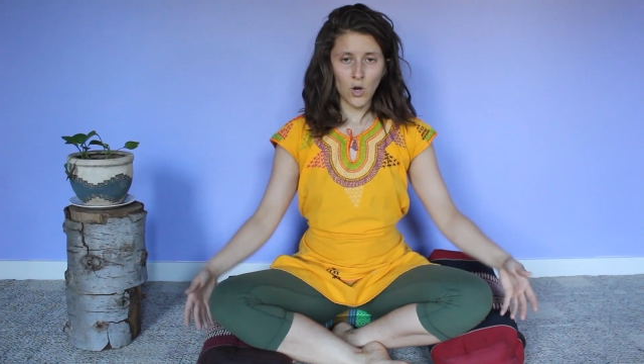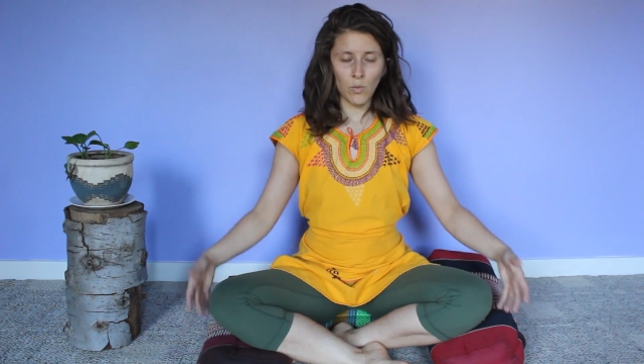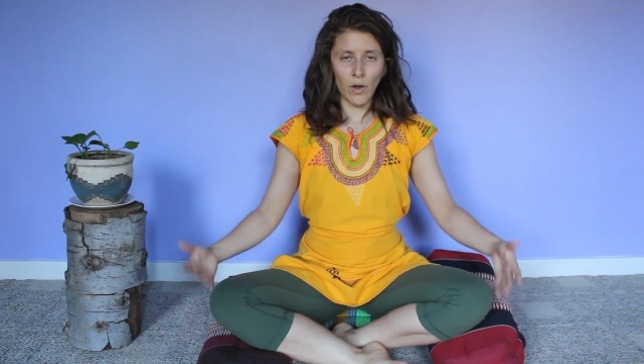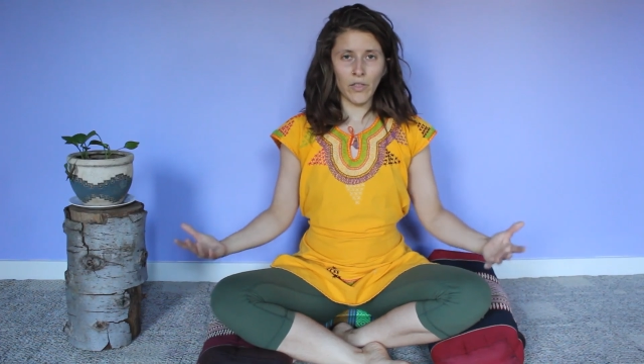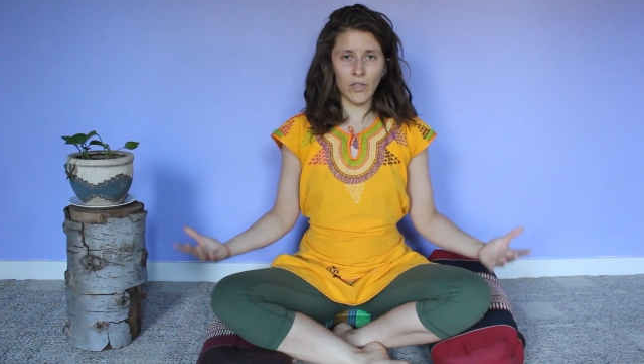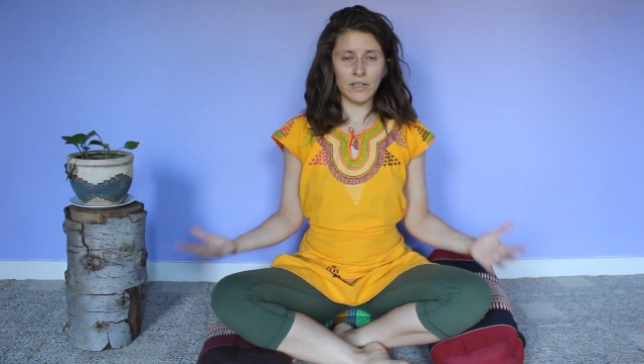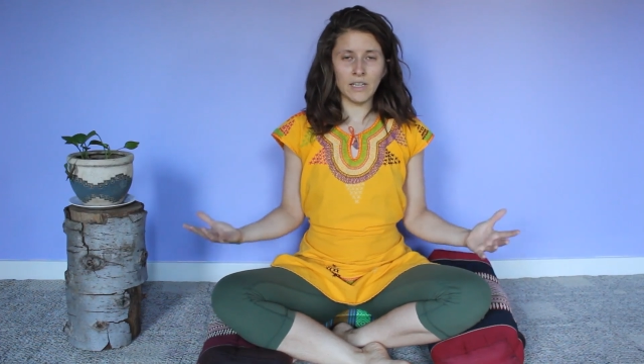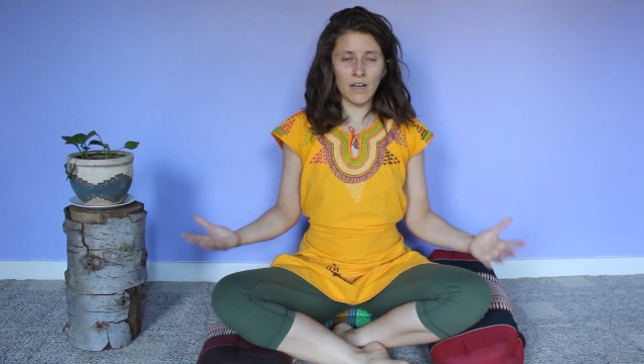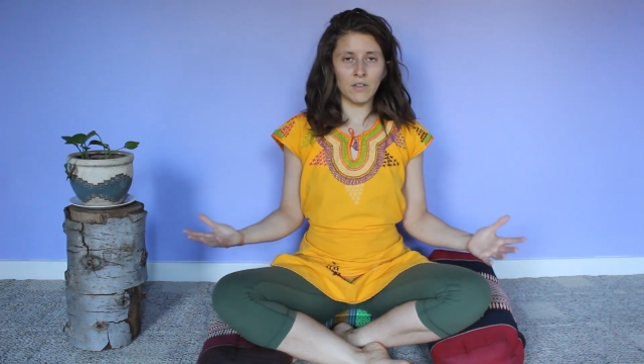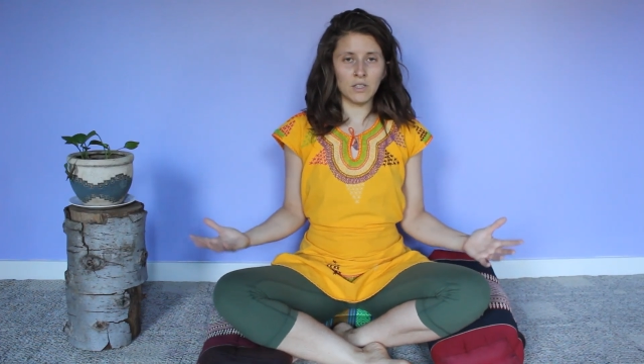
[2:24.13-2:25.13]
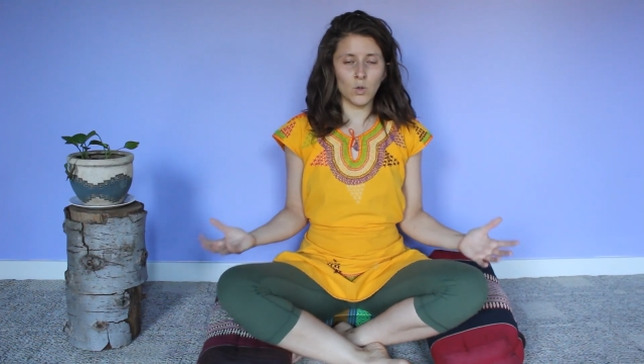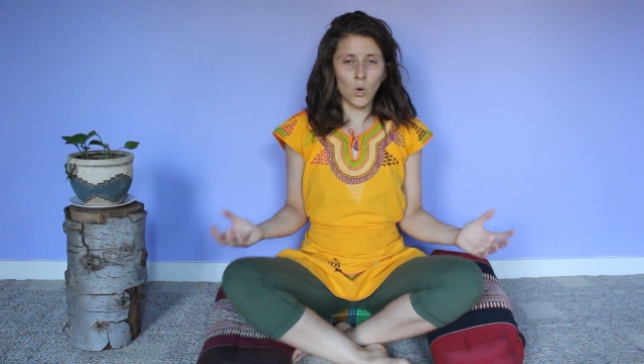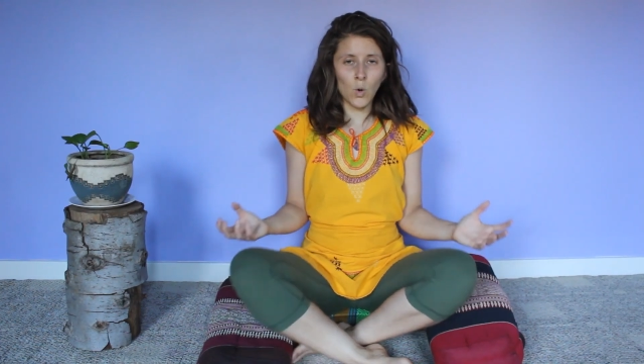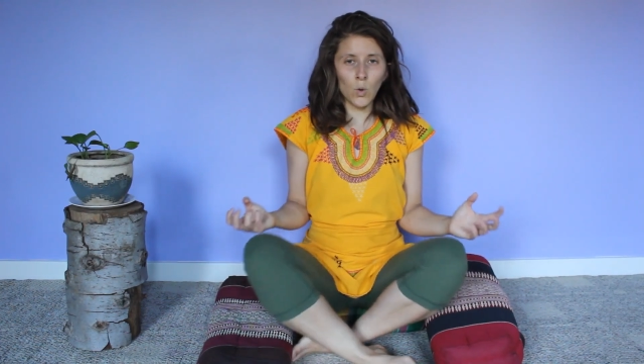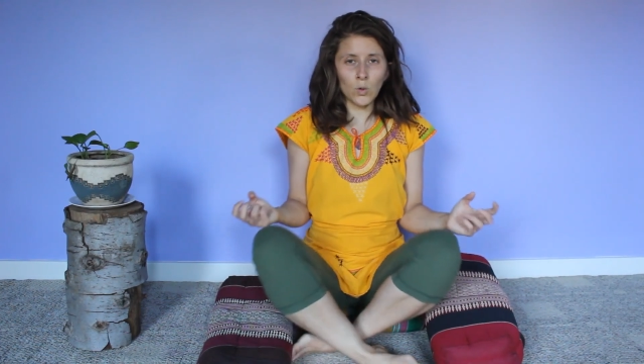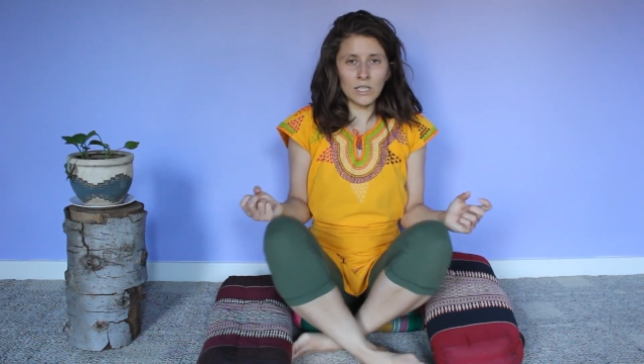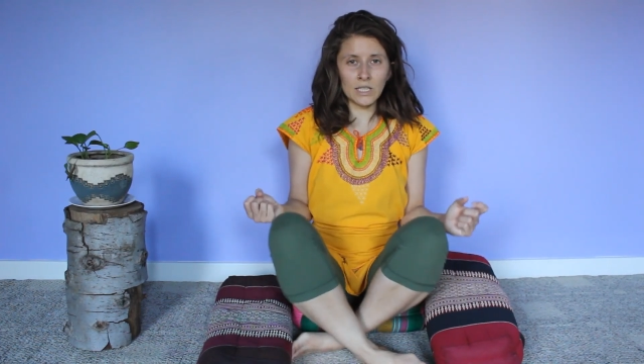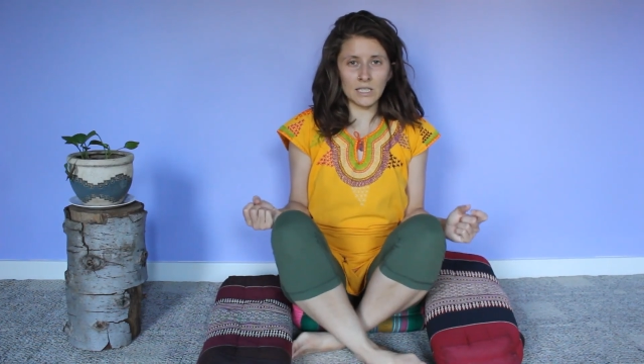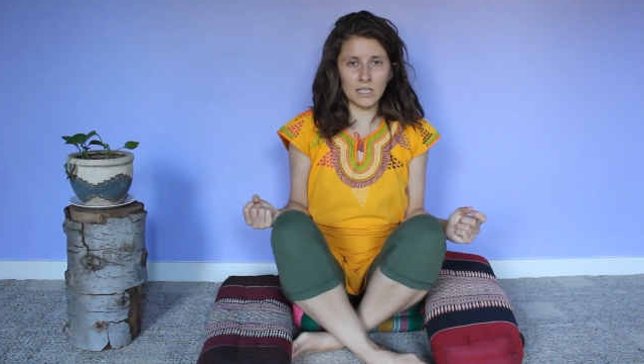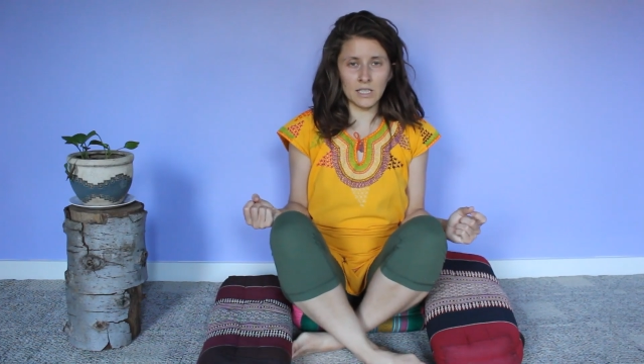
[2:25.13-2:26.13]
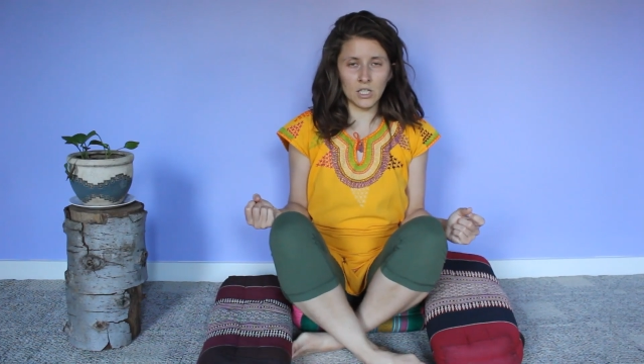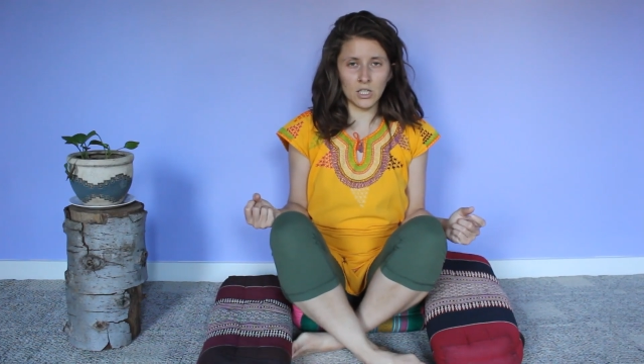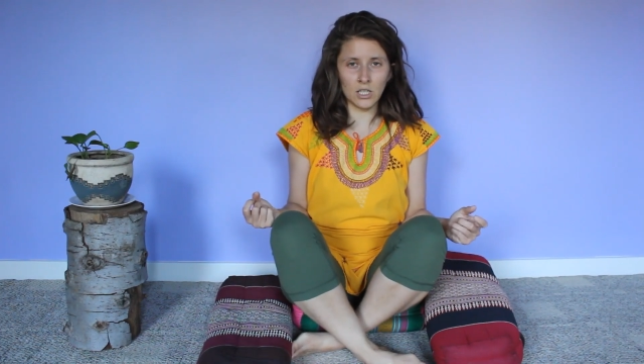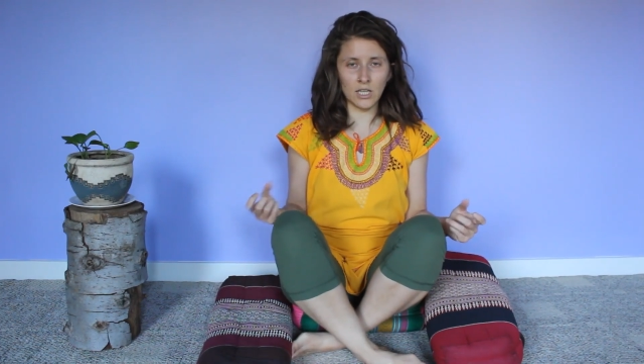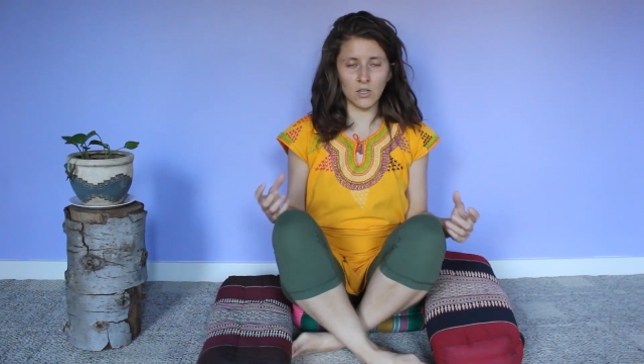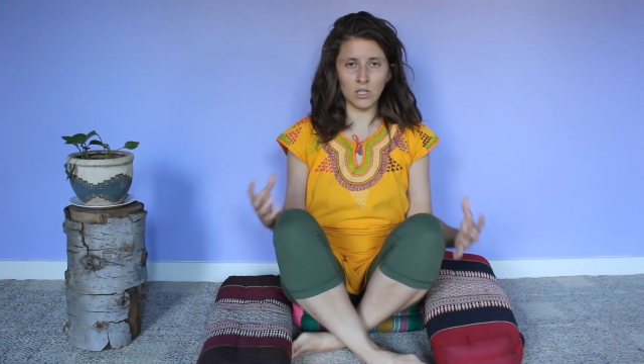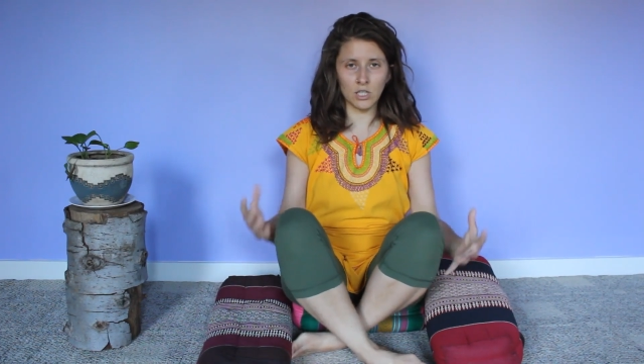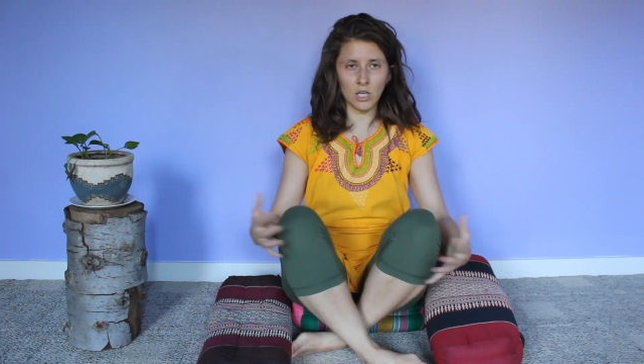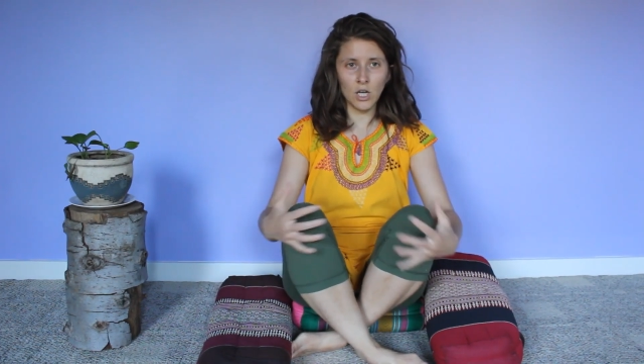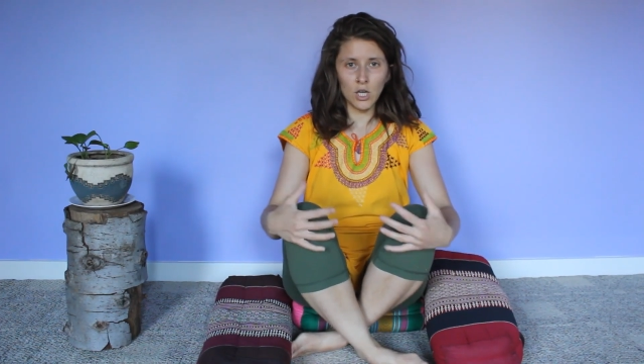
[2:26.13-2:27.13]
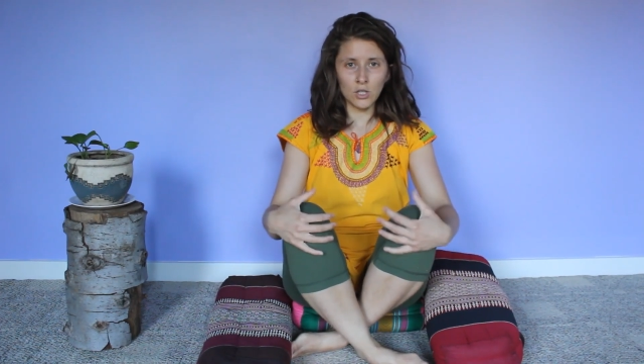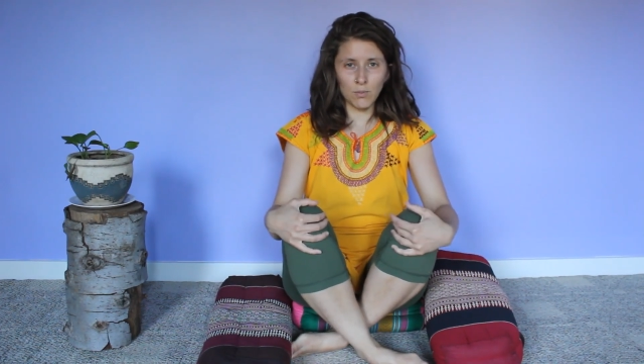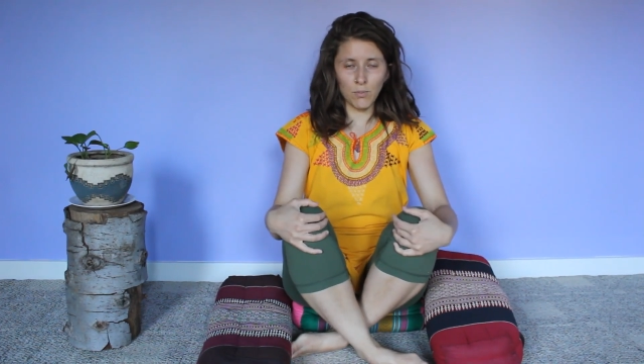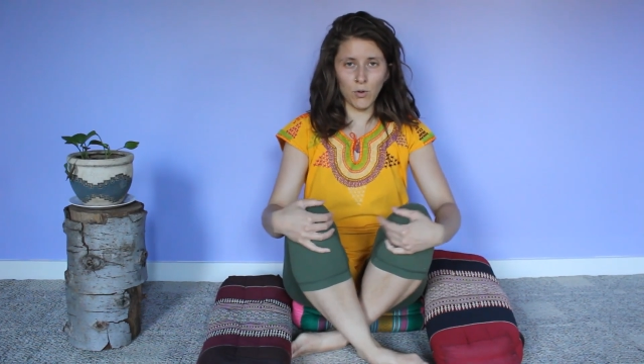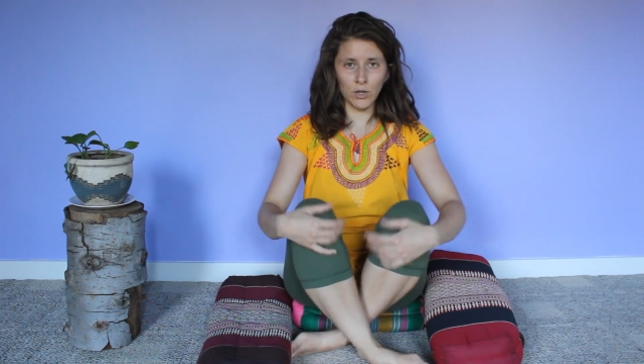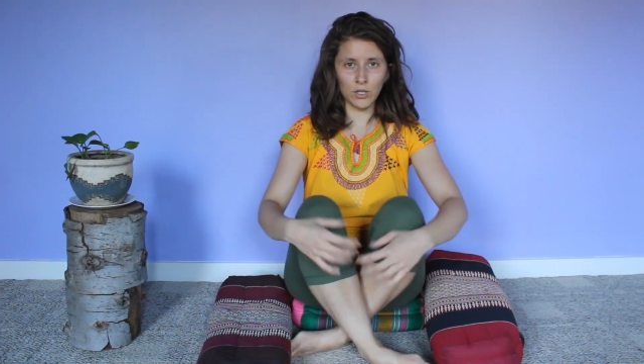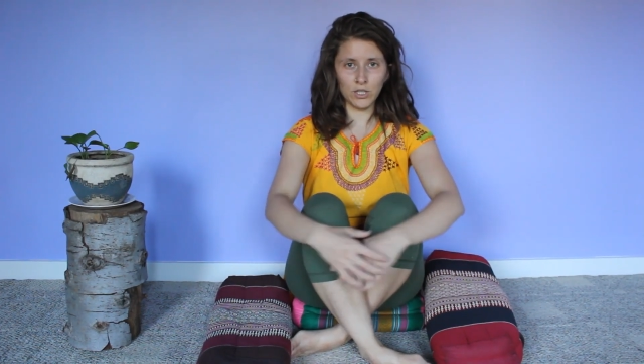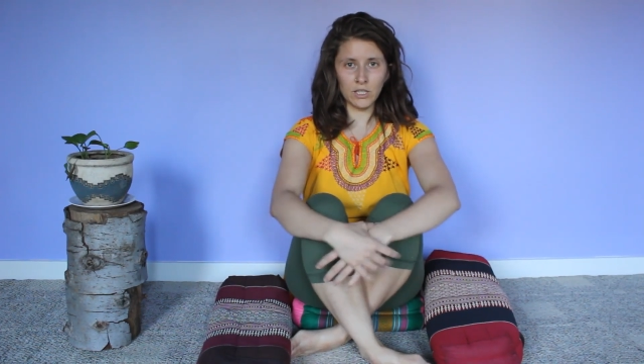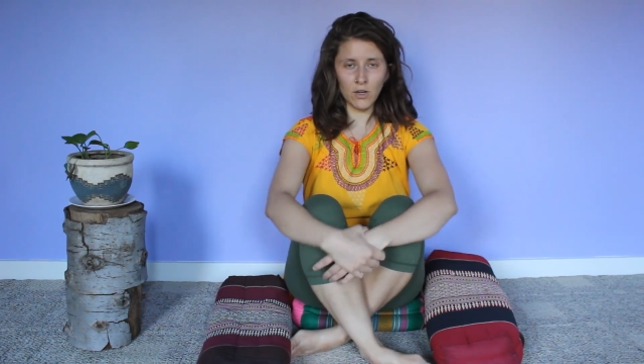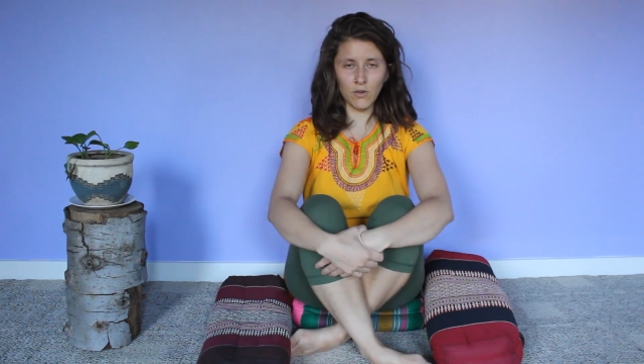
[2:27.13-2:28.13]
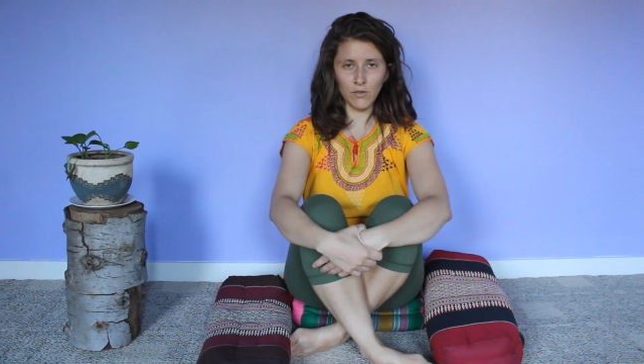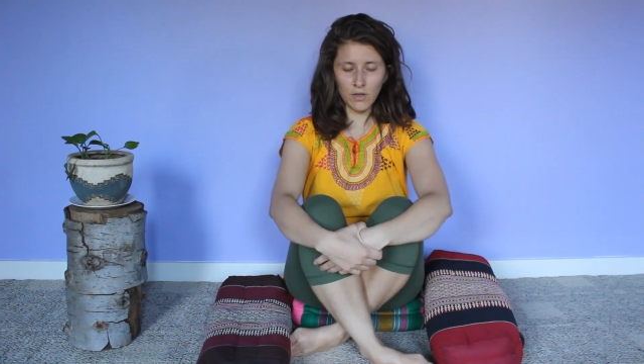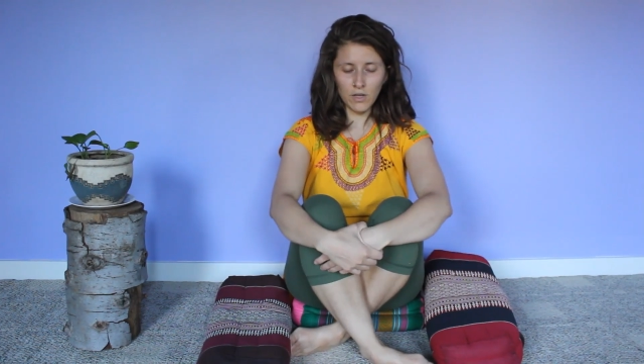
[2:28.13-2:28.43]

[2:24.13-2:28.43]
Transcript: rather than to have this holding sensation like you need to support yourself